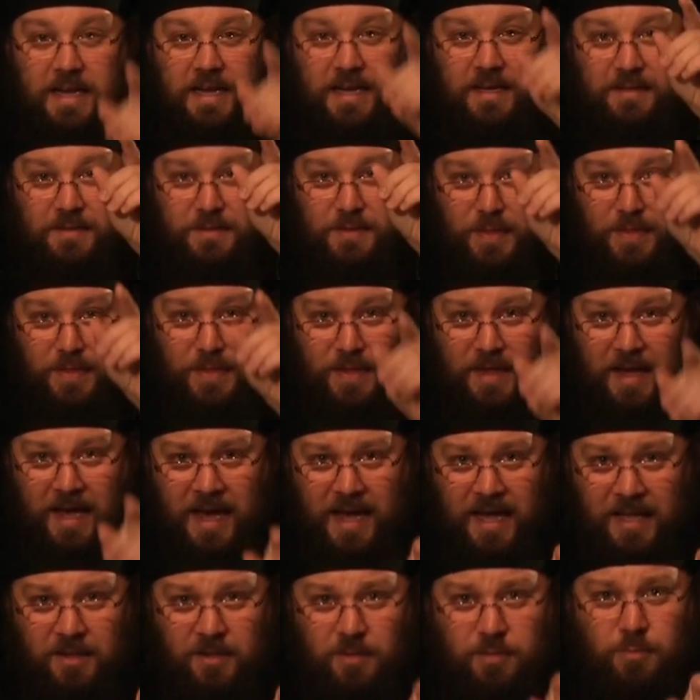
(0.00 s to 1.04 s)
it is
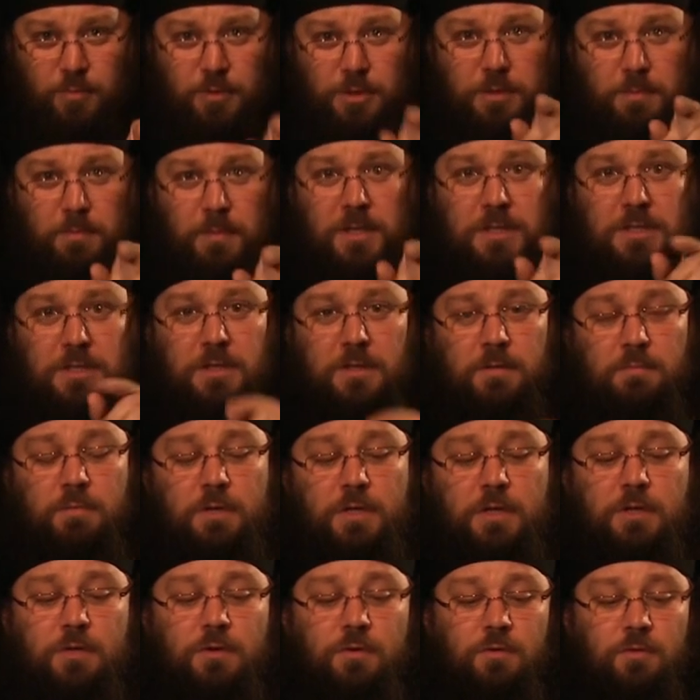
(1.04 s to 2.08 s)
that which must
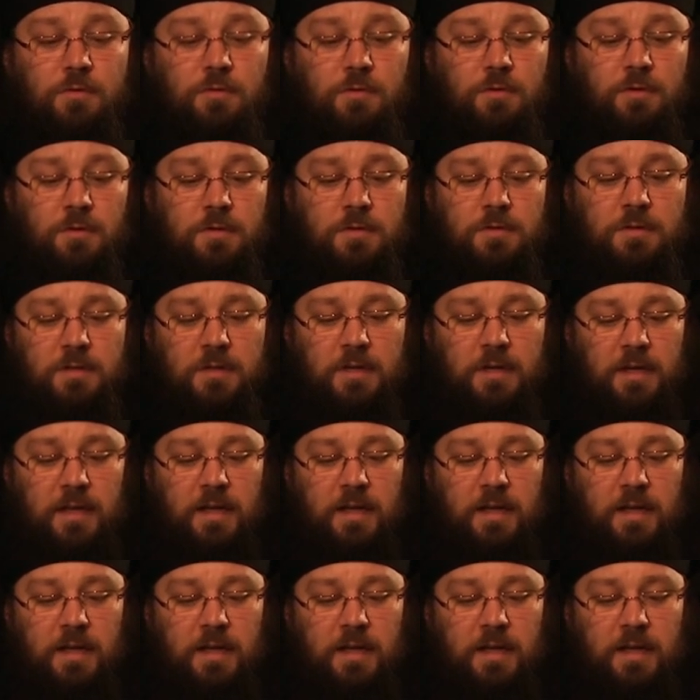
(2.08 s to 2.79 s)
be cured